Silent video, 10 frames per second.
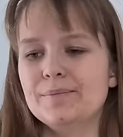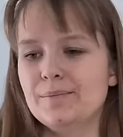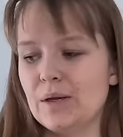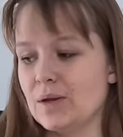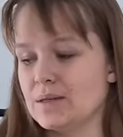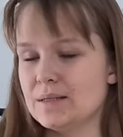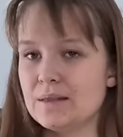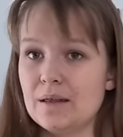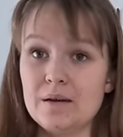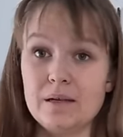because
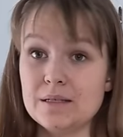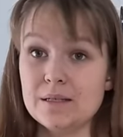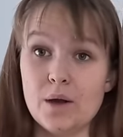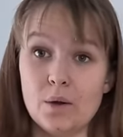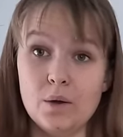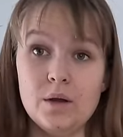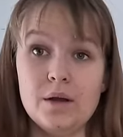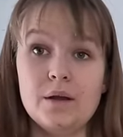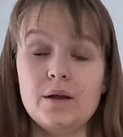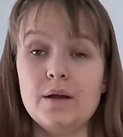there is no
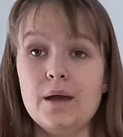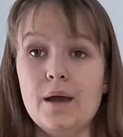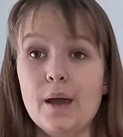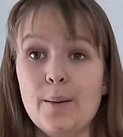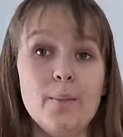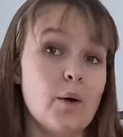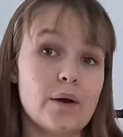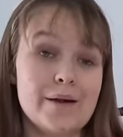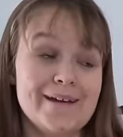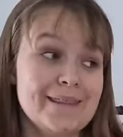
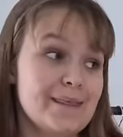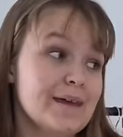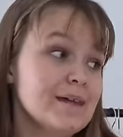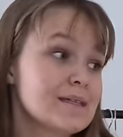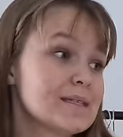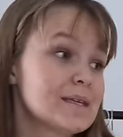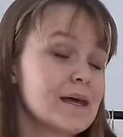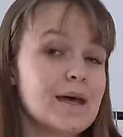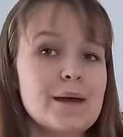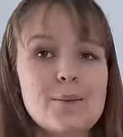mohair in this,
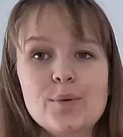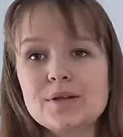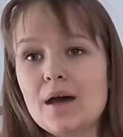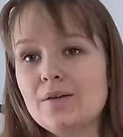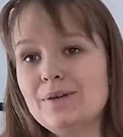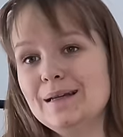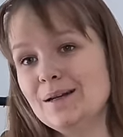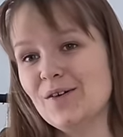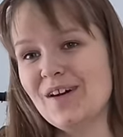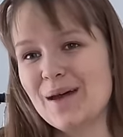but I really
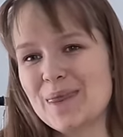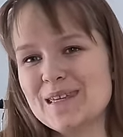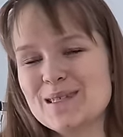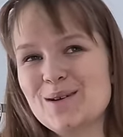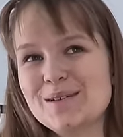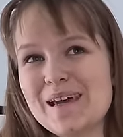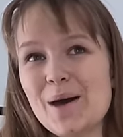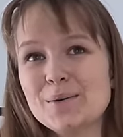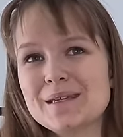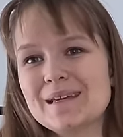love how this turned
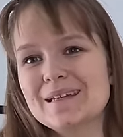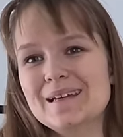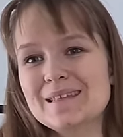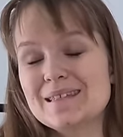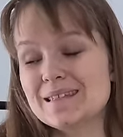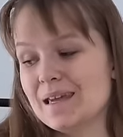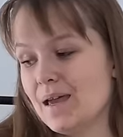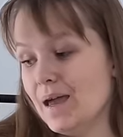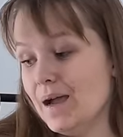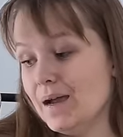out, and it's
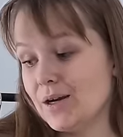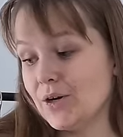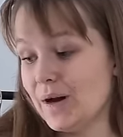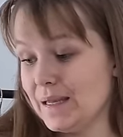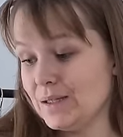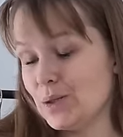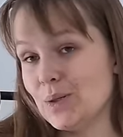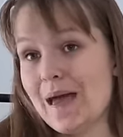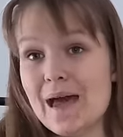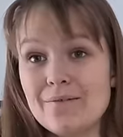great to
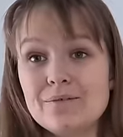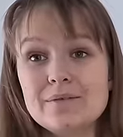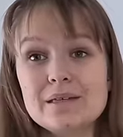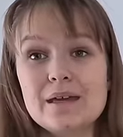have